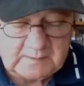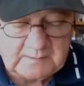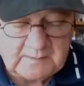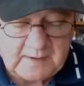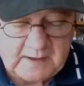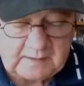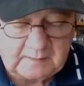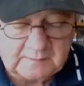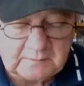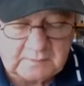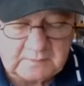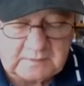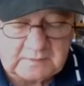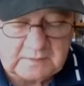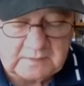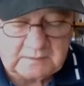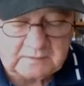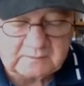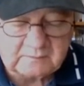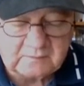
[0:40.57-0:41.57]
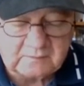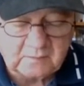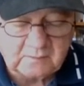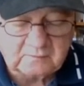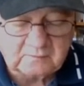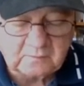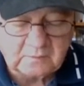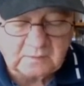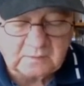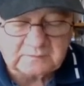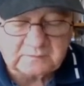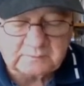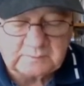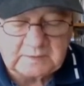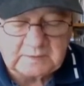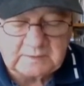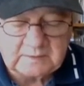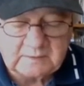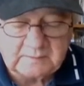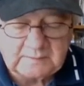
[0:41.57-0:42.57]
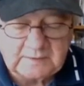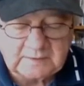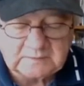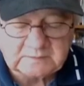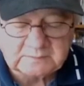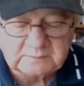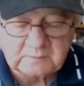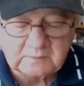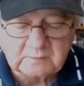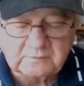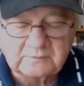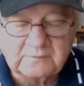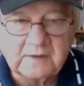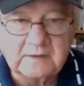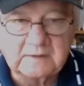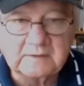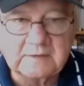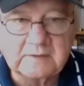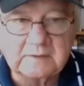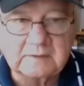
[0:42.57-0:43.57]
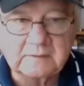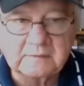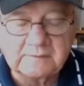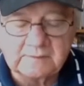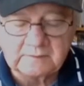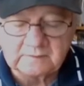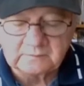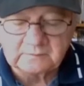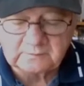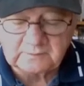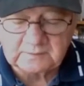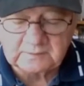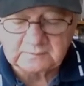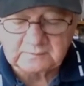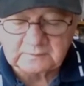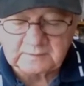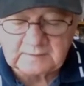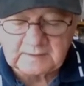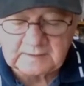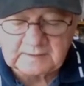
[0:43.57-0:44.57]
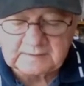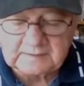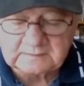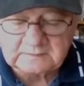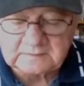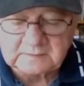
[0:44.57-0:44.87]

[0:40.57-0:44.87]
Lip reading: Malibu Kid is the overall speed and pace profile leader in this field tonight.